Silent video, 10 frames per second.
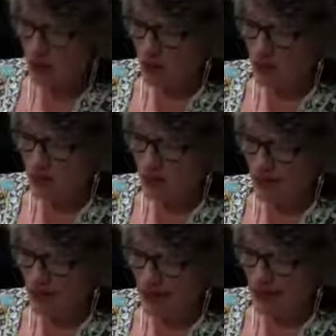was
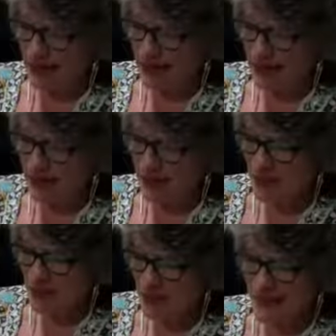found to
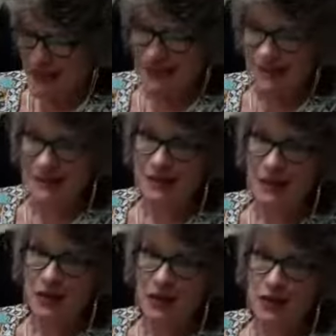be innocent
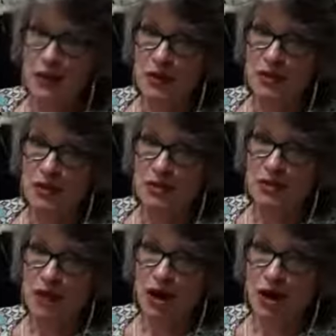of the
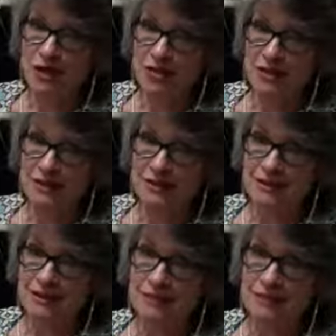charges.